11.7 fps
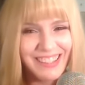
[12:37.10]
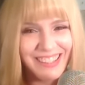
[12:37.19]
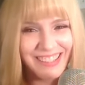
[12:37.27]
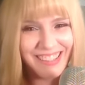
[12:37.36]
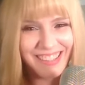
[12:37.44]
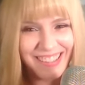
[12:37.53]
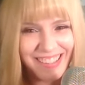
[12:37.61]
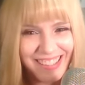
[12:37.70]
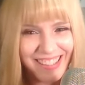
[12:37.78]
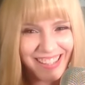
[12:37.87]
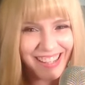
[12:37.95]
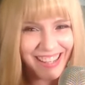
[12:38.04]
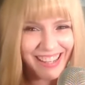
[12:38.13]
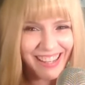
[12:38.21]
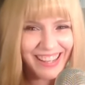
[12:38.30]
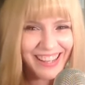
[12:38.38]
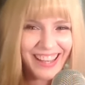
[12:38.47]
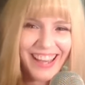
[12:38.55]

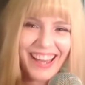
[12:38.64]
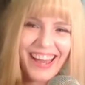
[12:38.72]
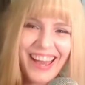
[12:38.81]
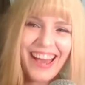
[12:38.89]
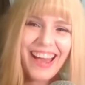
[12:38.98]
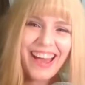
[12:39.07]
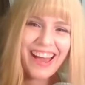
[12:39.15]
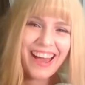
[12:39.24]
The person shown says nothing.